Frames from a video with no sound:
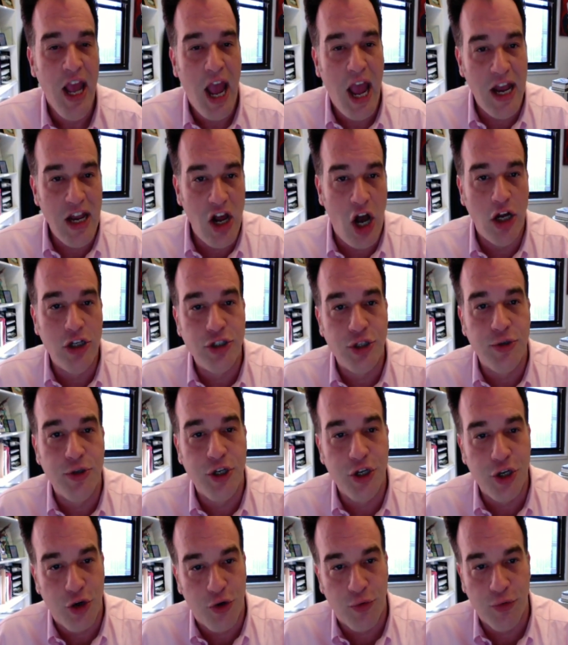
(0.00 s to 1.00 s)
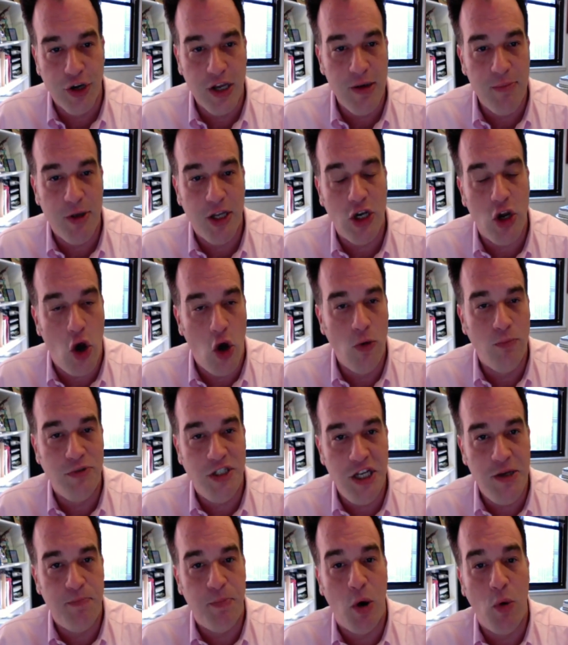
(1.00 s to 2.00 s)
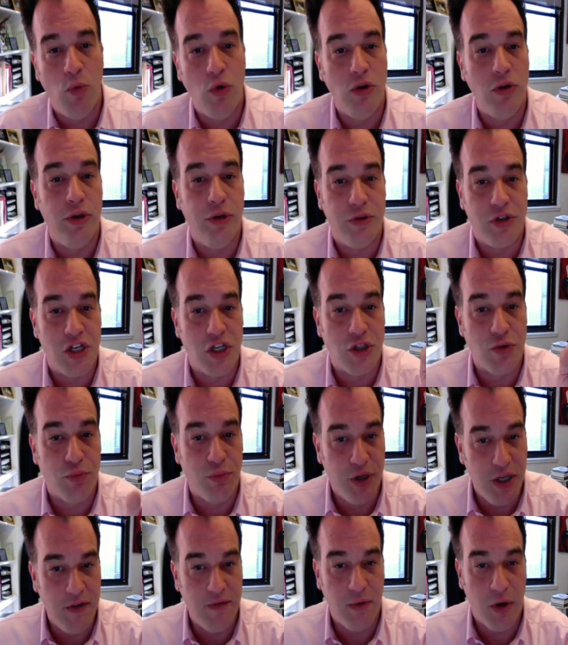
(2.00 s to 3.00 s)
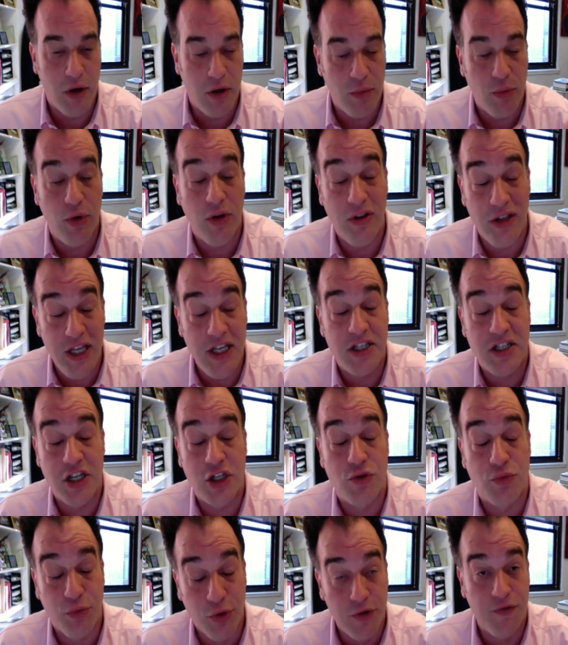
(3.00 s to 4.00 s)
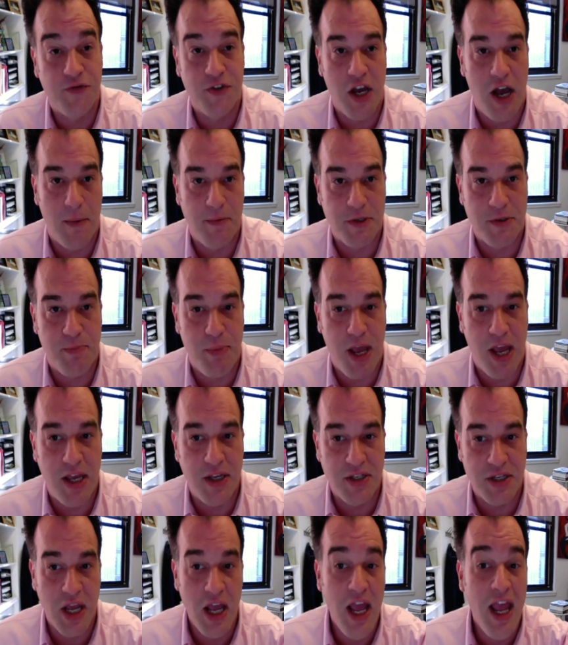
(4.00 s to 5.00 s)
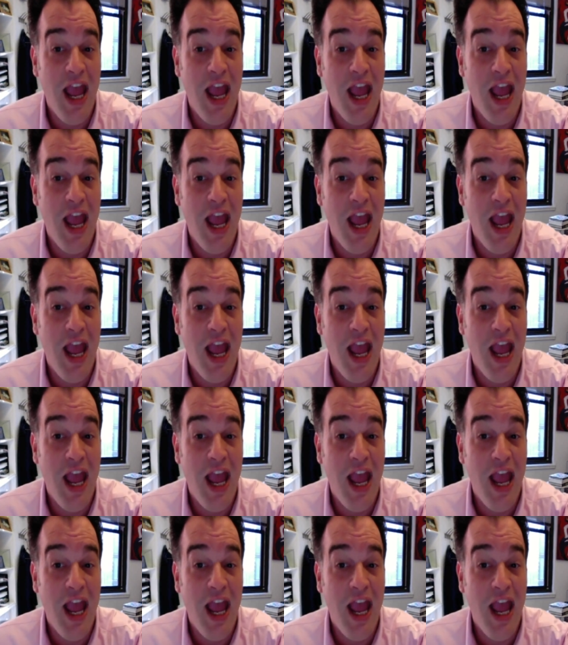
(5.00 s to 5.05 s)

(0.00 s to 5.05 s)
And under an agreement, Home Depot will, lose its uh, will lease its rooftop space